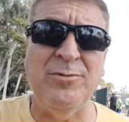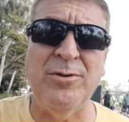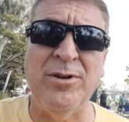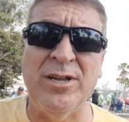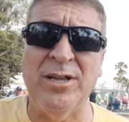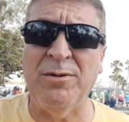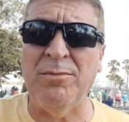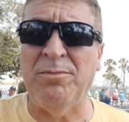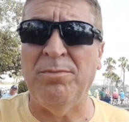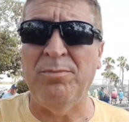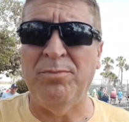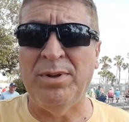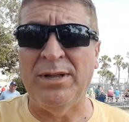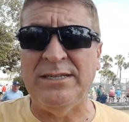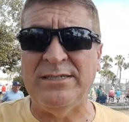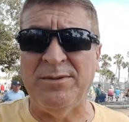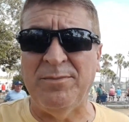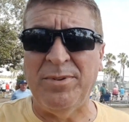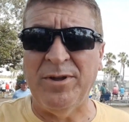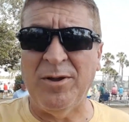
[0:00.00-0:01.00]
want to come play
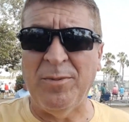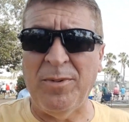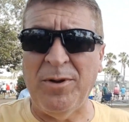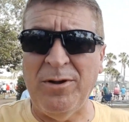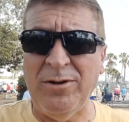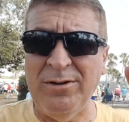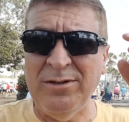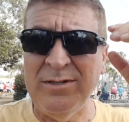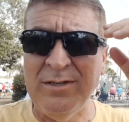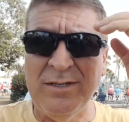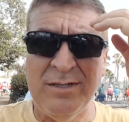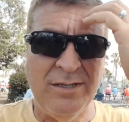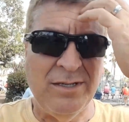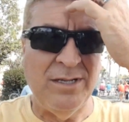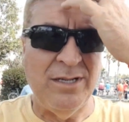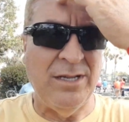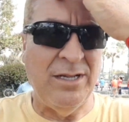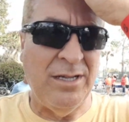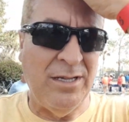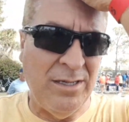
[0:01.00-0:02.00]
some pickleball,
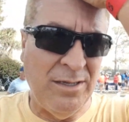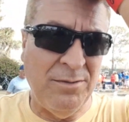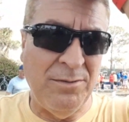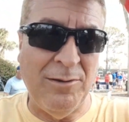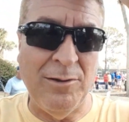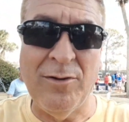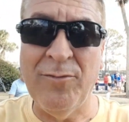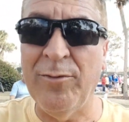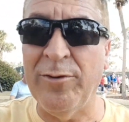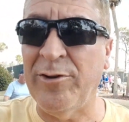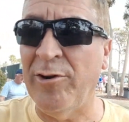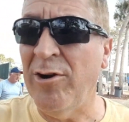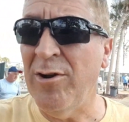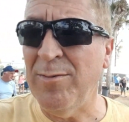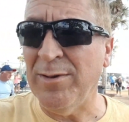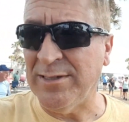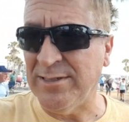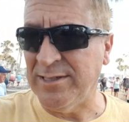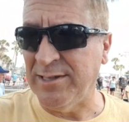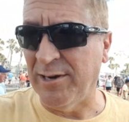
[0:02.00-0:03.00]
look for
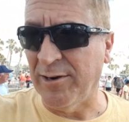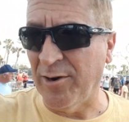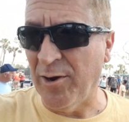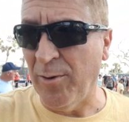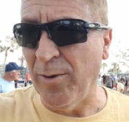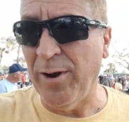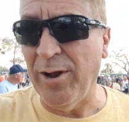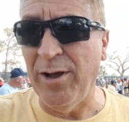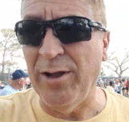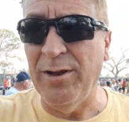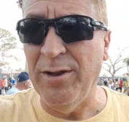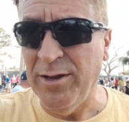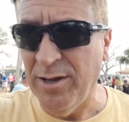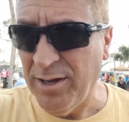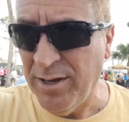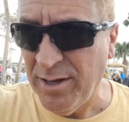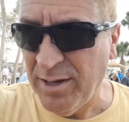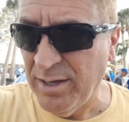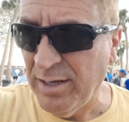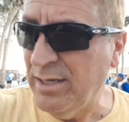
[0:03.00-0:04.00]
tournaments that are going on.
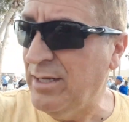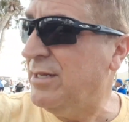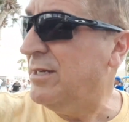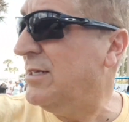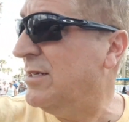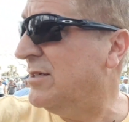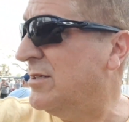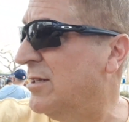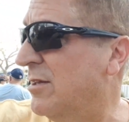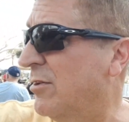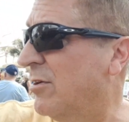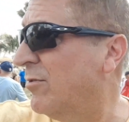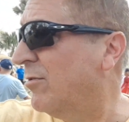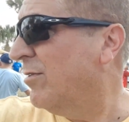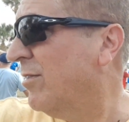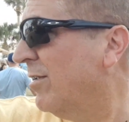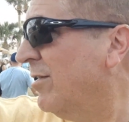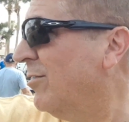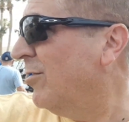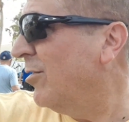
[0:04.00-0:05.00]

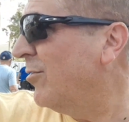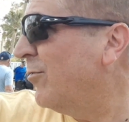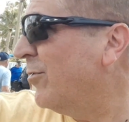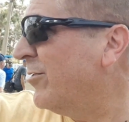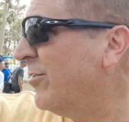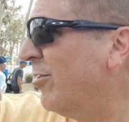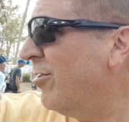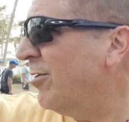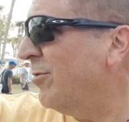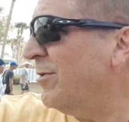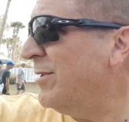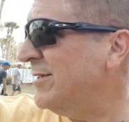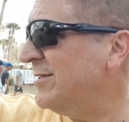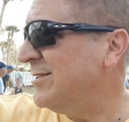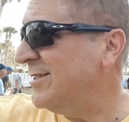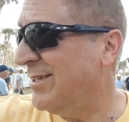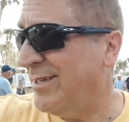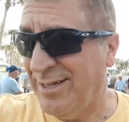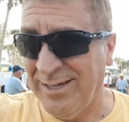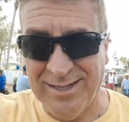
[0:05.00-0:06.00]
Look for
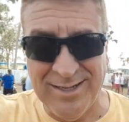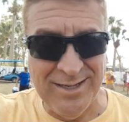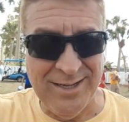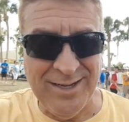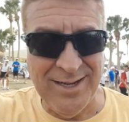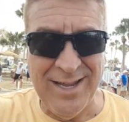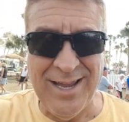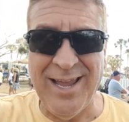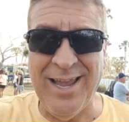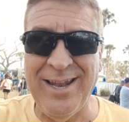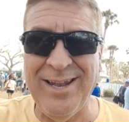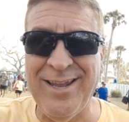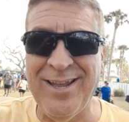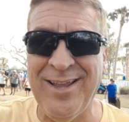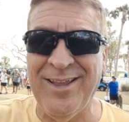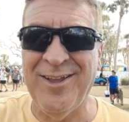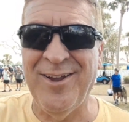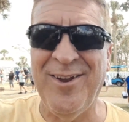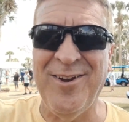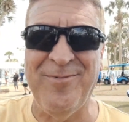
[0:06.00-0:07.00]
tournaments. And
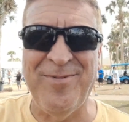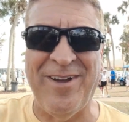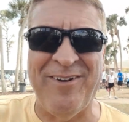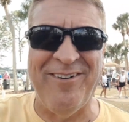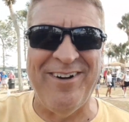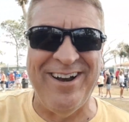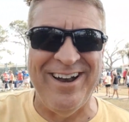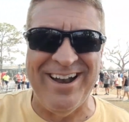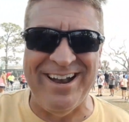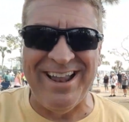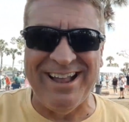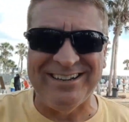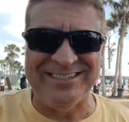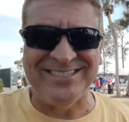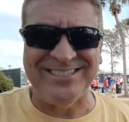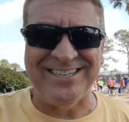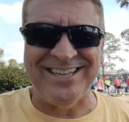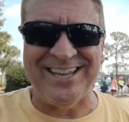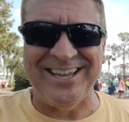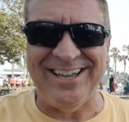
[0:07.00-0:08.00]
they're about ready to
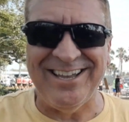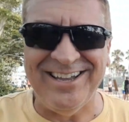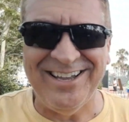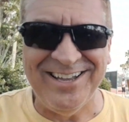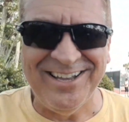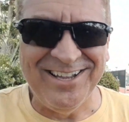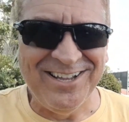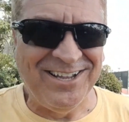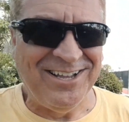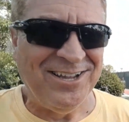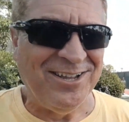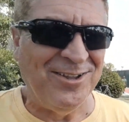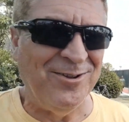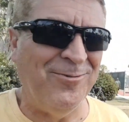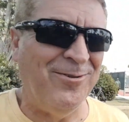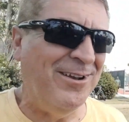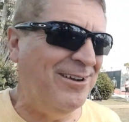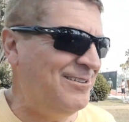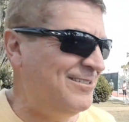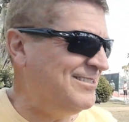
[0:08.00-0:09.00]
announce the
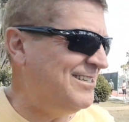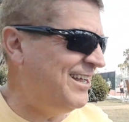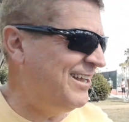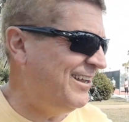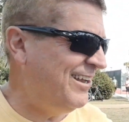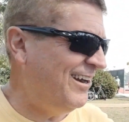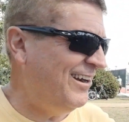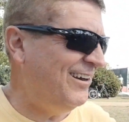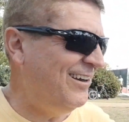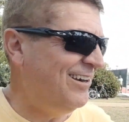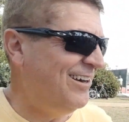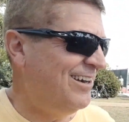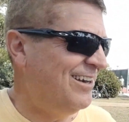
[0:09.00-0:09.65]
winners down there.